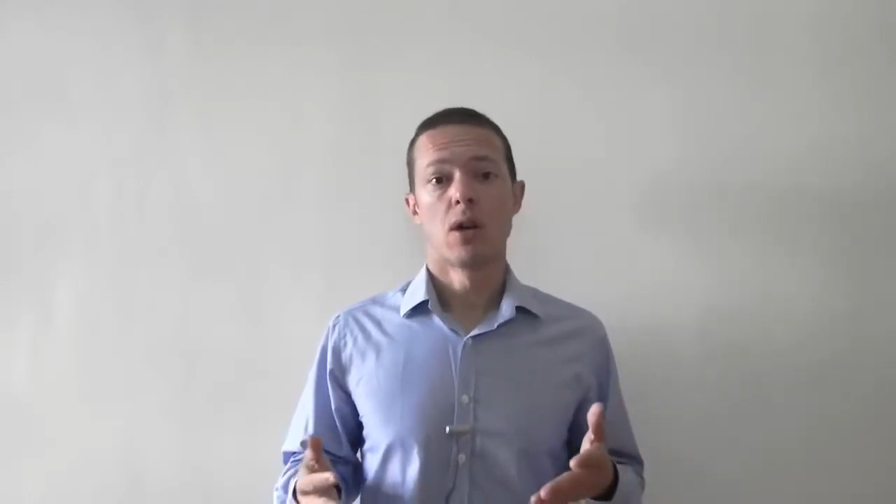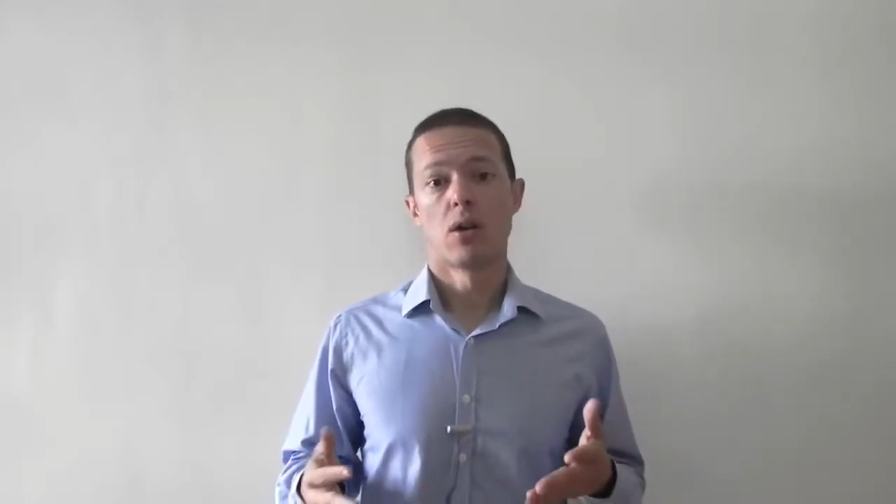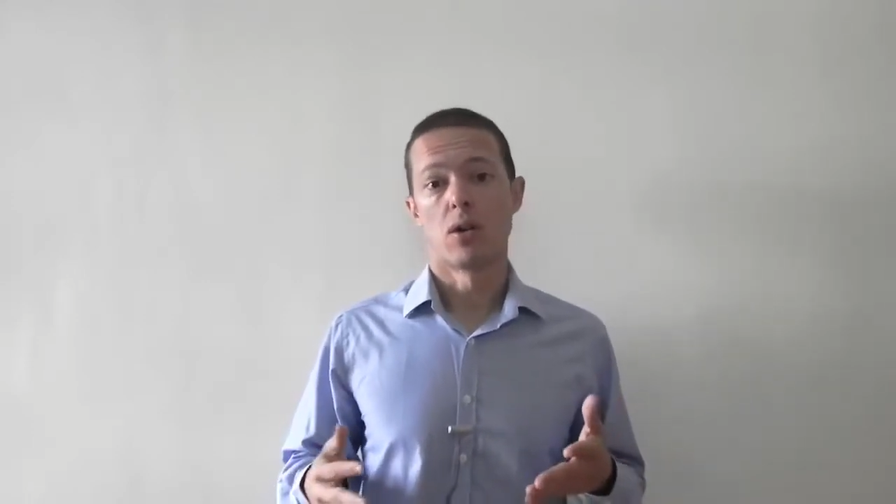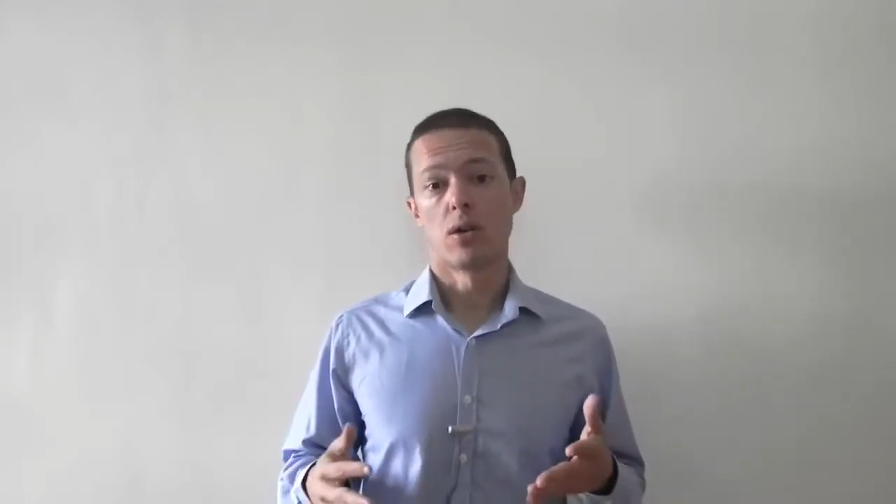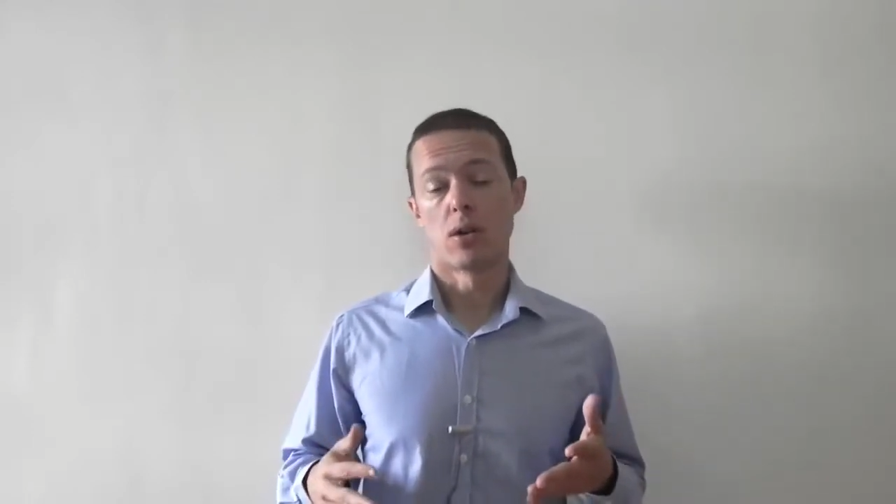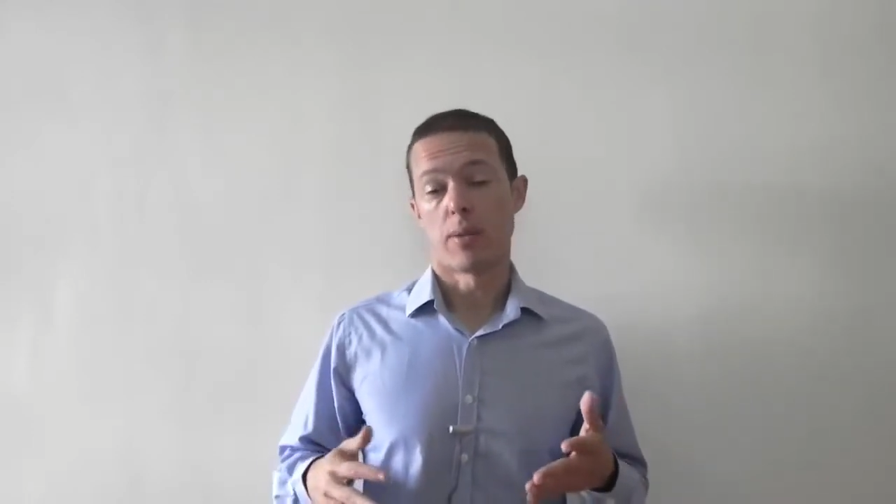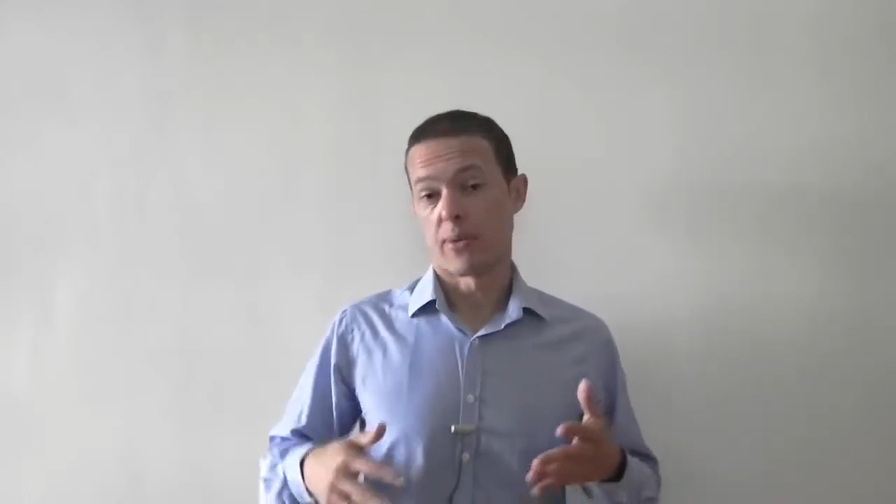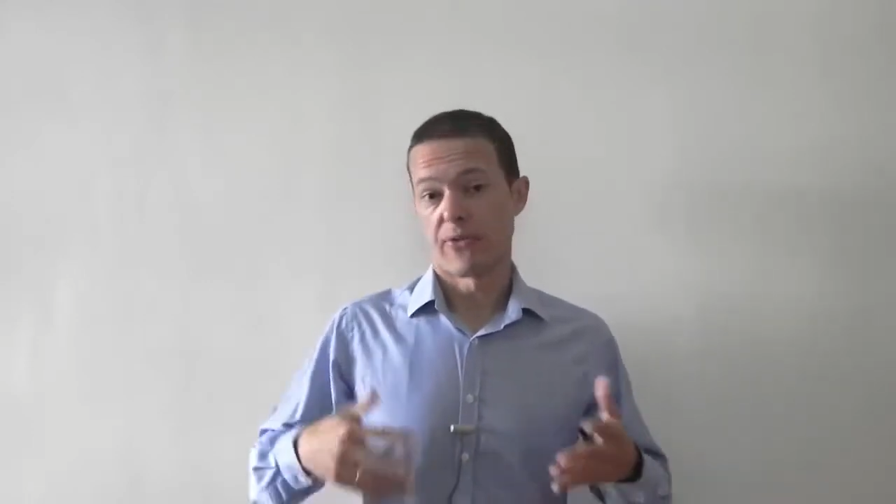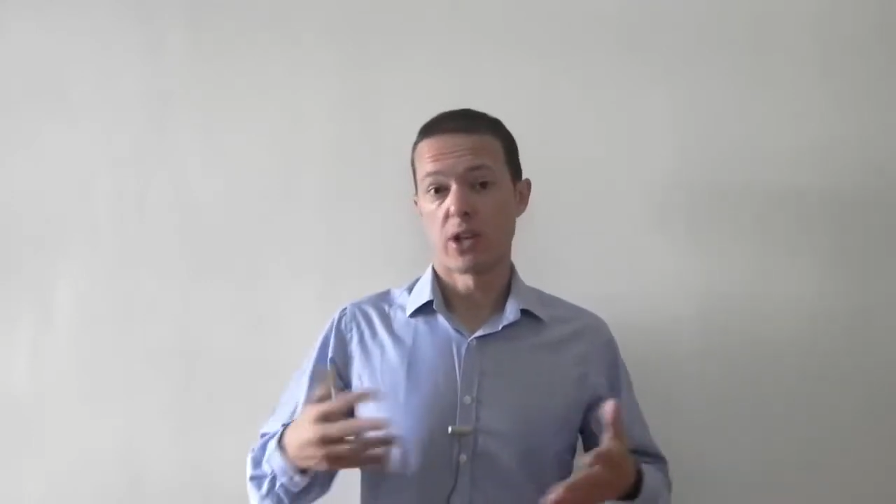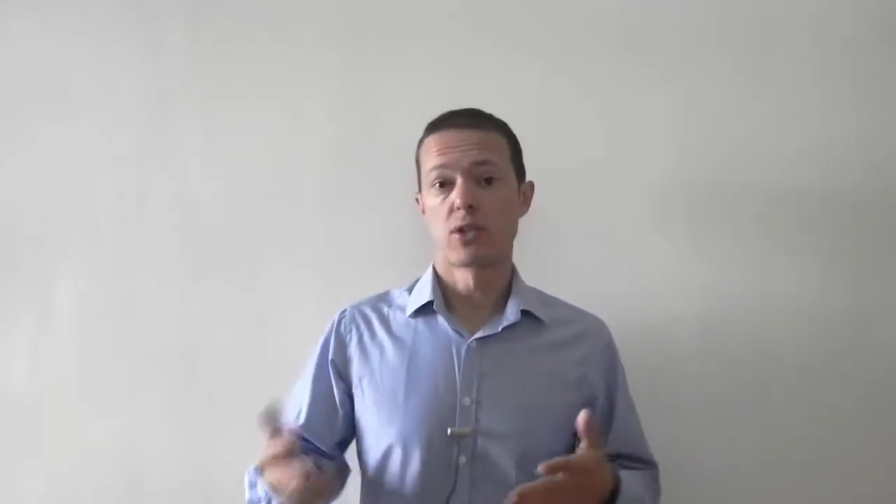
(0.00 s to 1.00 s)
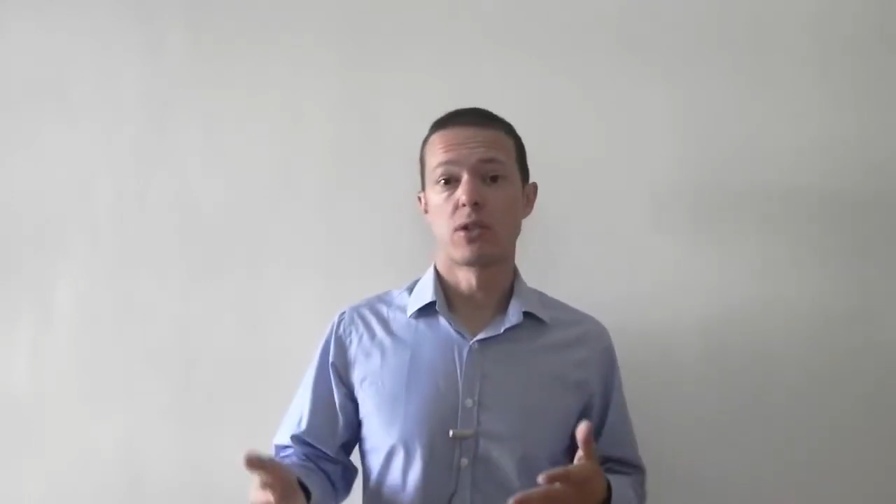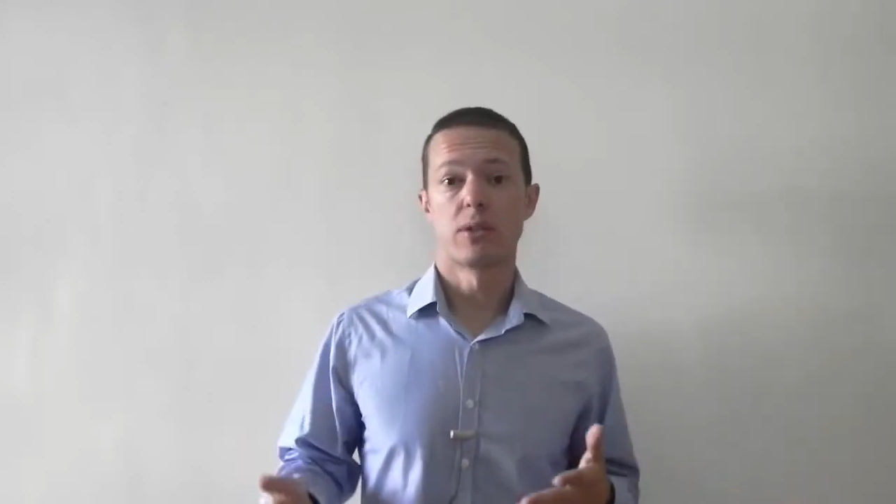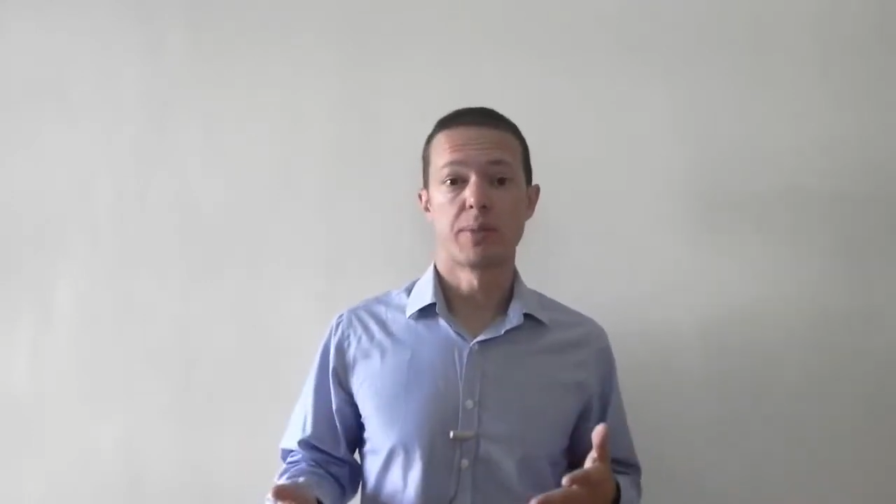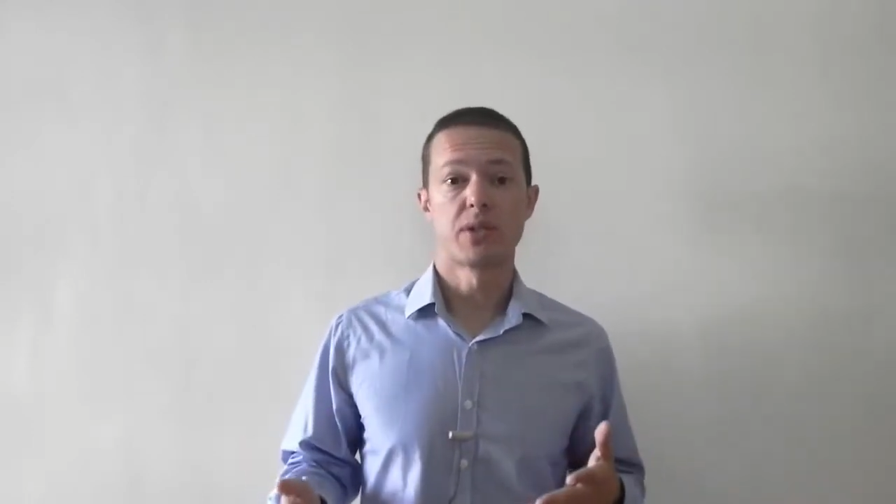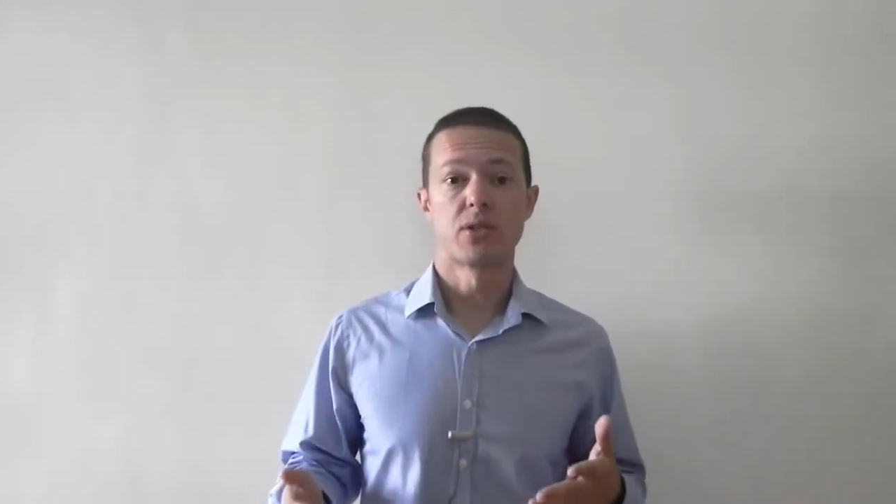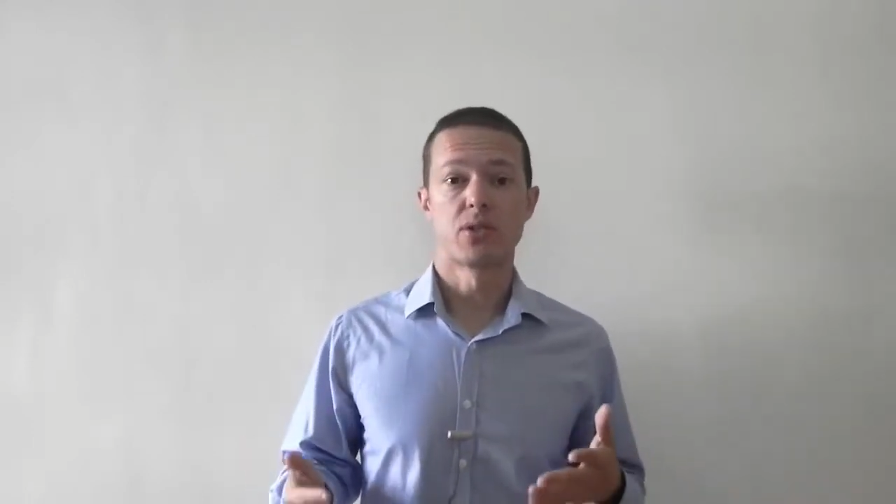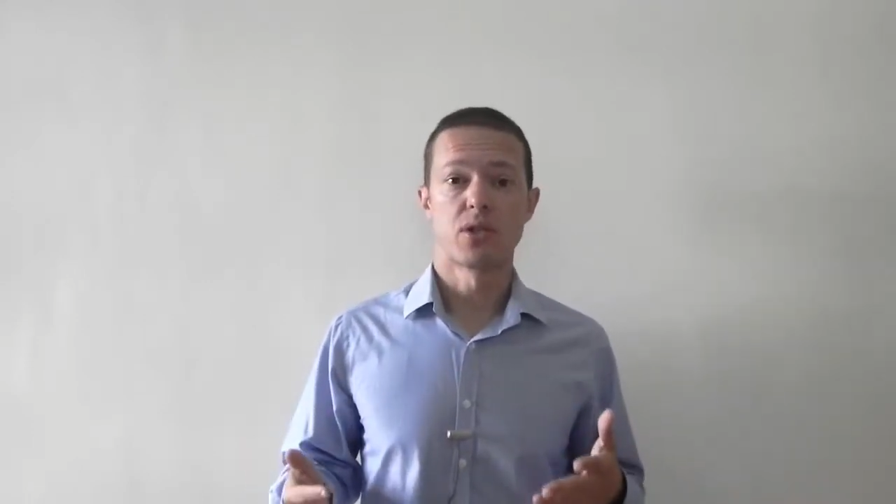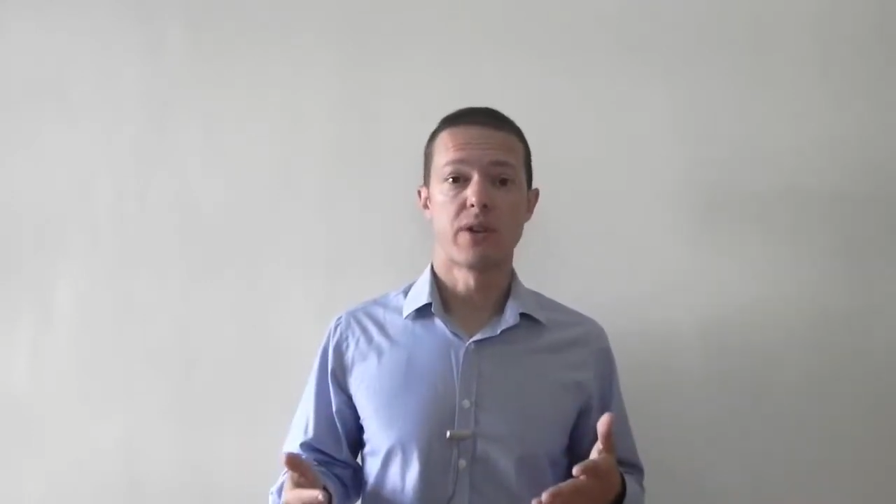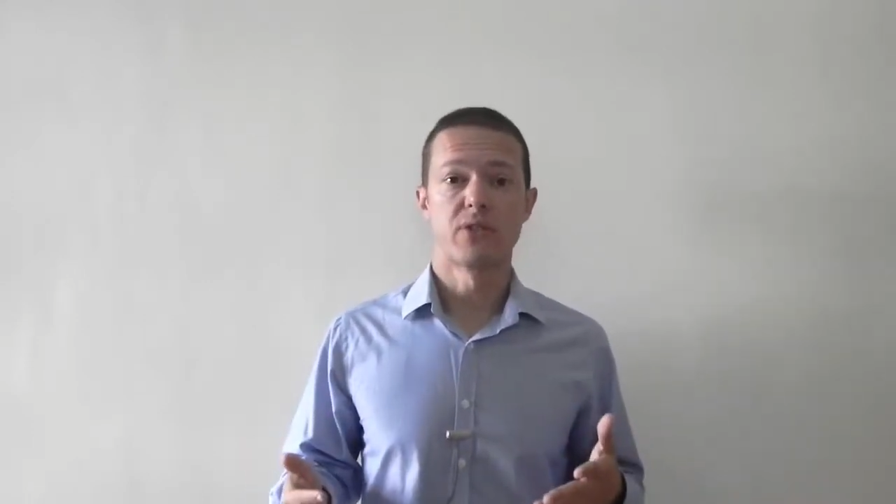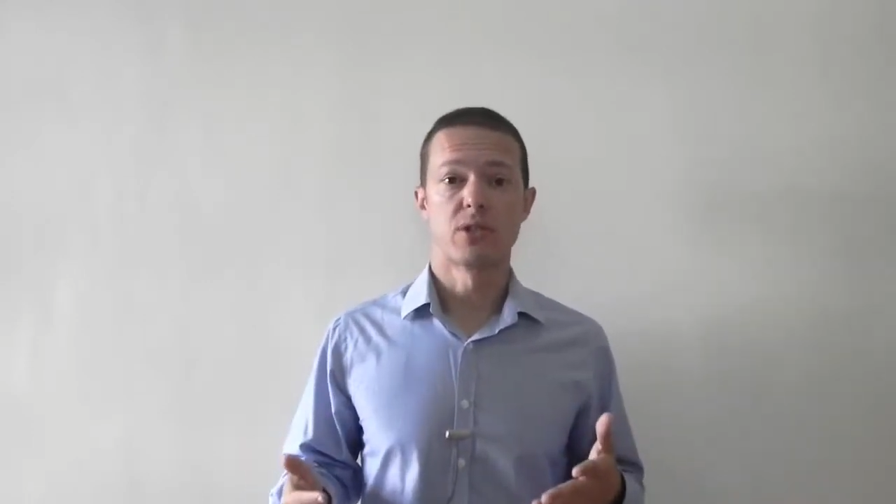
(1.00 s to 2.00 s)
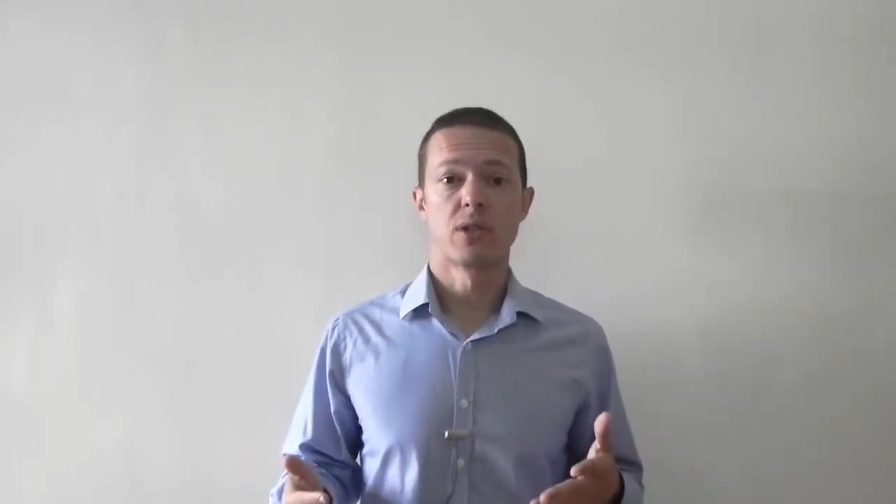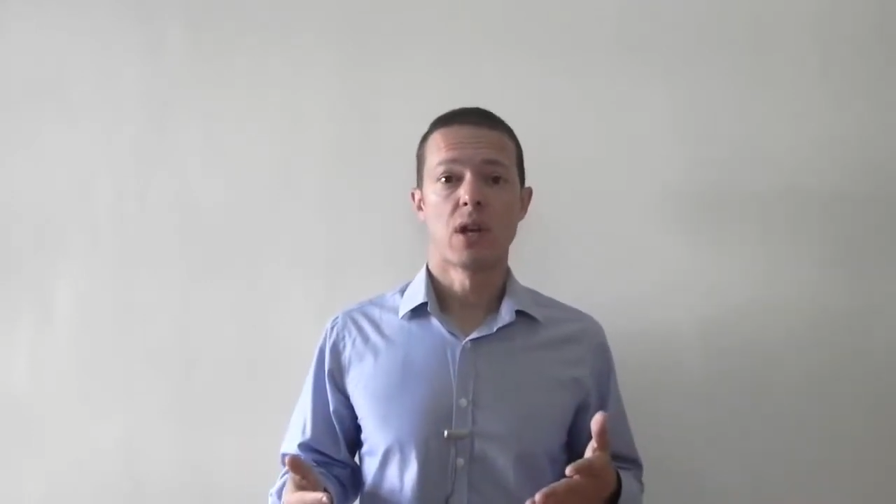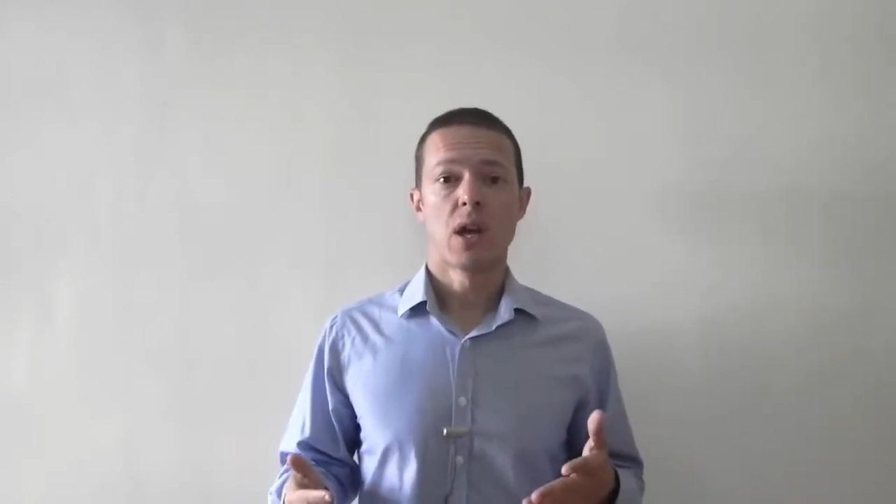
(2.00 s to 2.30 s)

on a professional business service